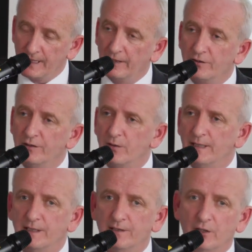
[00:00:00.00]
sector in
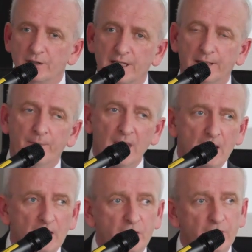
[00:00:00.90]
2013.
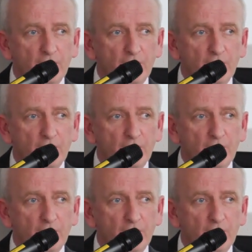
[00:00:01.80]
So